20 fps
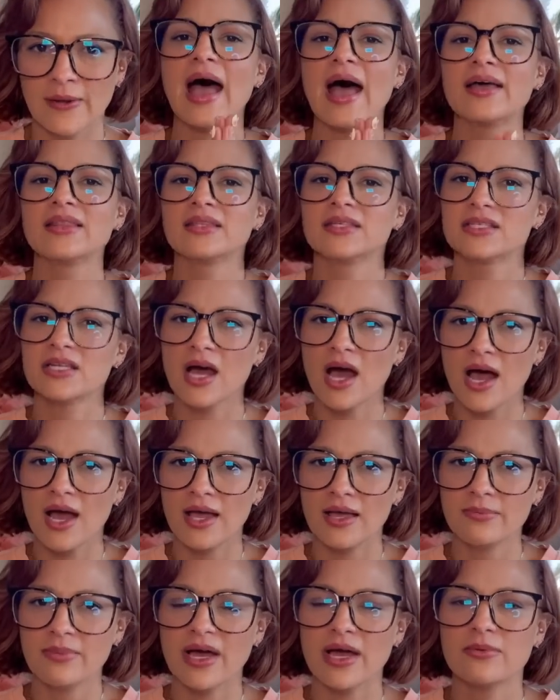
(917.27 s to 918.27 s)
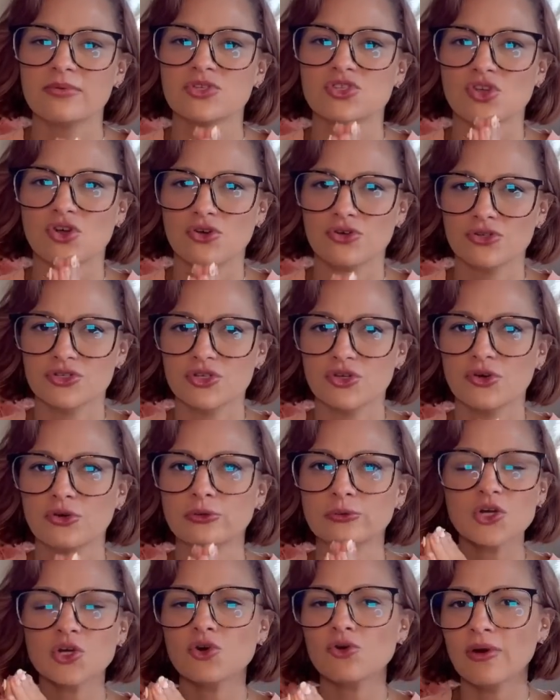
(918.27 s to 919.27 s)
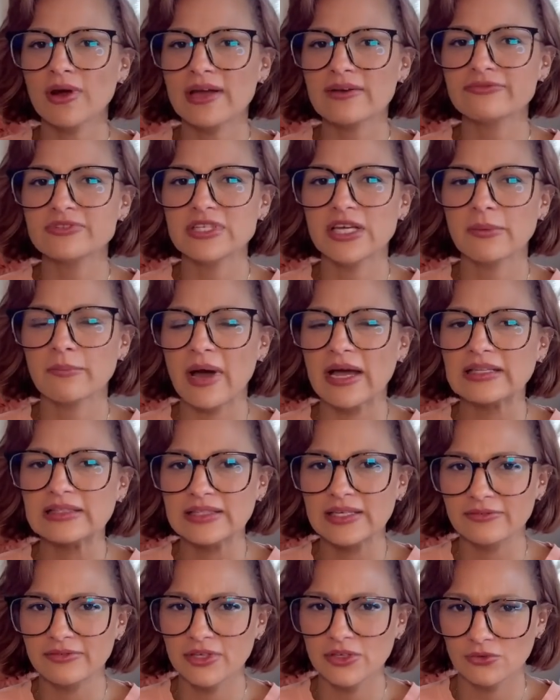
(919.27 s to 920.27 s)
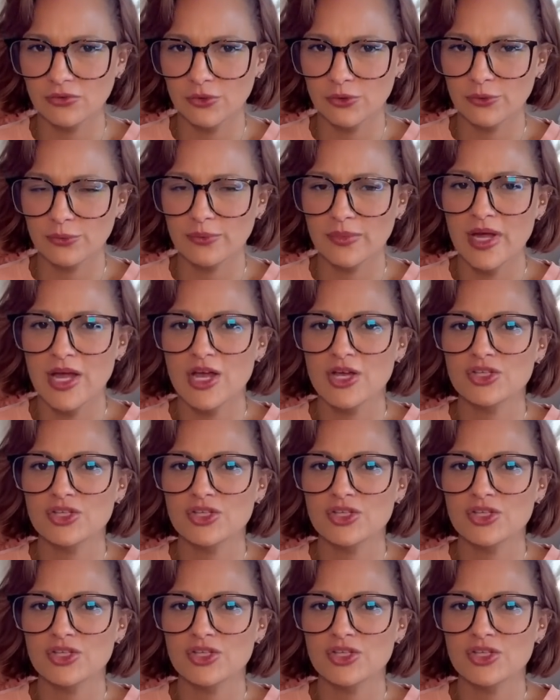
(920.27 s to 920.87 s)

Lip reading: At the time, I was also crafting my living room.